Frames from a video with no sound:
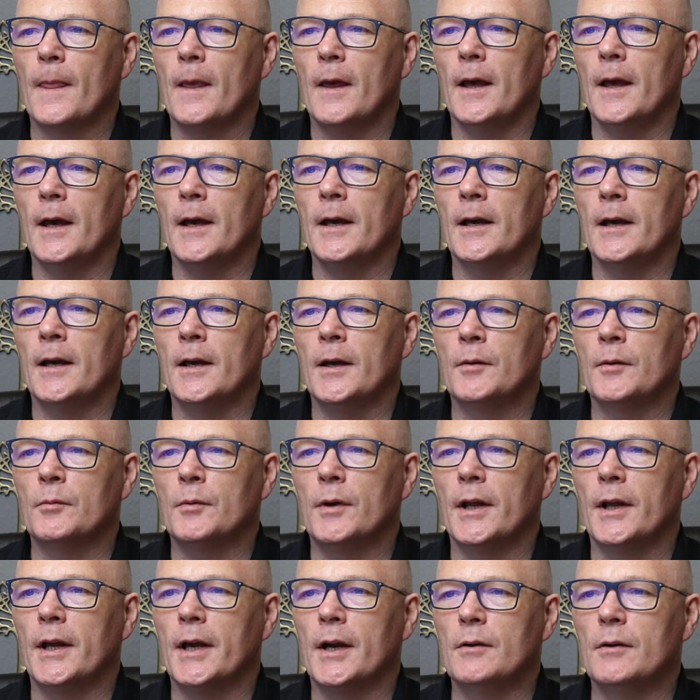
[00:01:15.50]
And we're
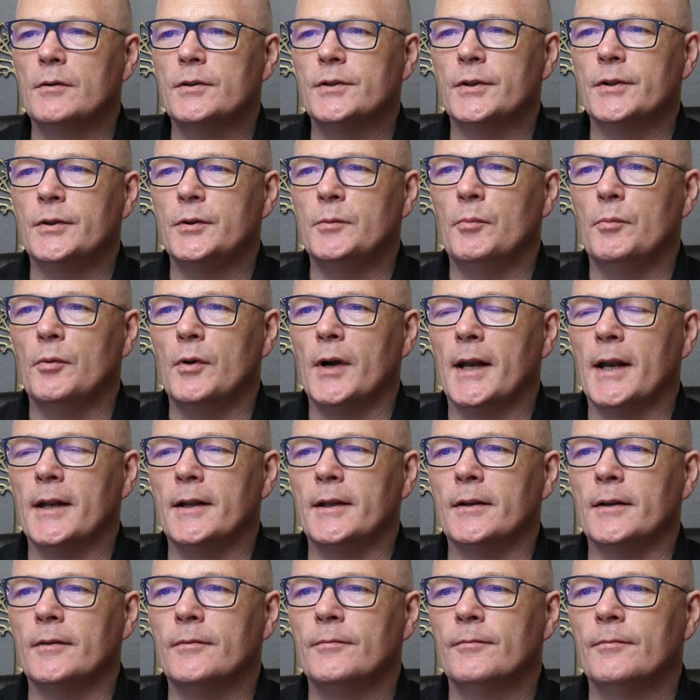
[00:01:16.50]
going to go to
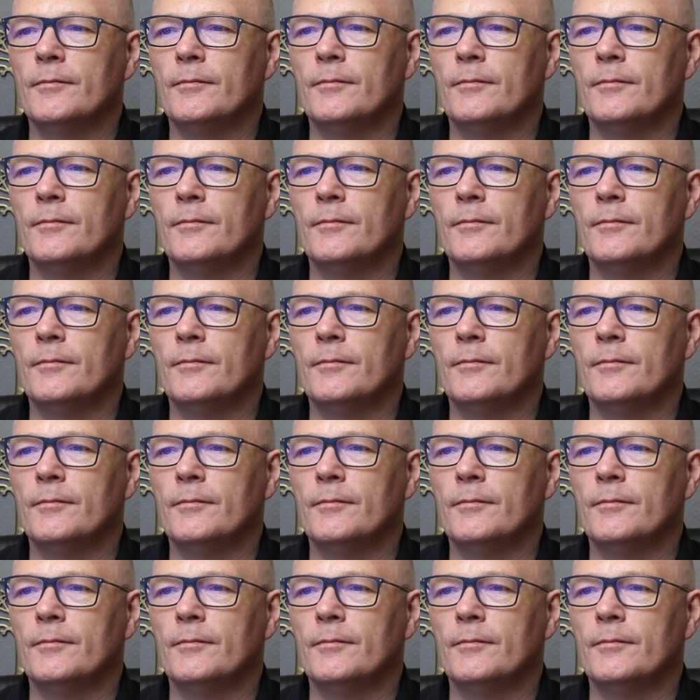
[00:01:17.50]
branding.